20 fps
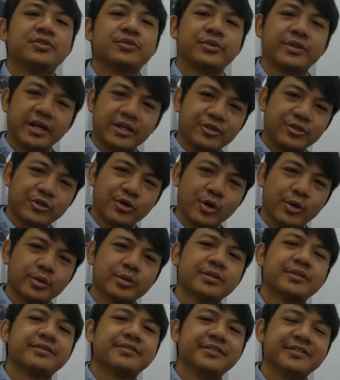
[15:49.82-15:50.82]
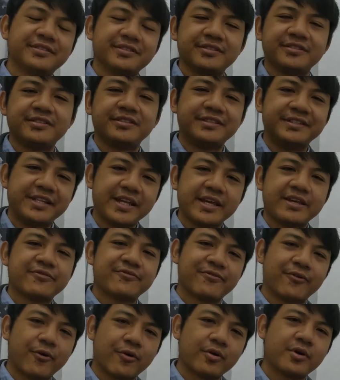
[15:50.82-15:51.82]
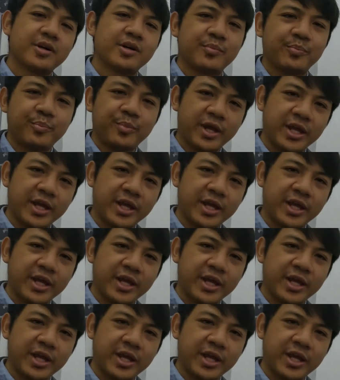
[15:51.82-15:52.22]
So there you go. This is day 4,